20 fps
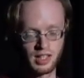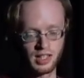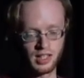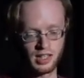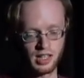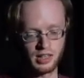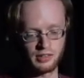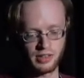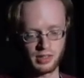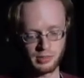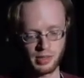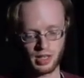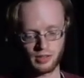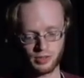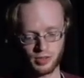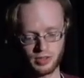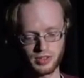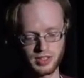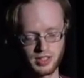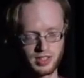a lot of other
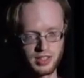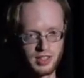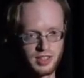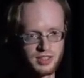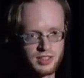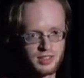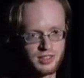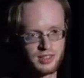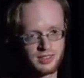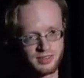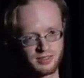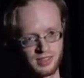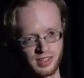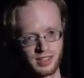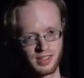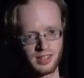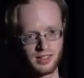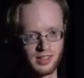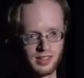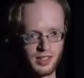microphones, and you need to,
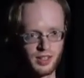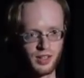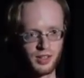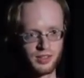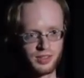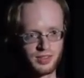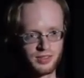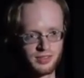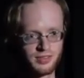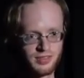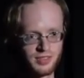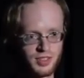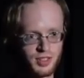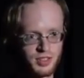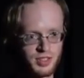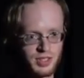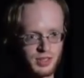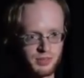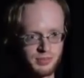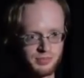you know, do
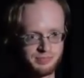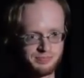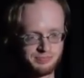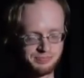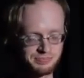some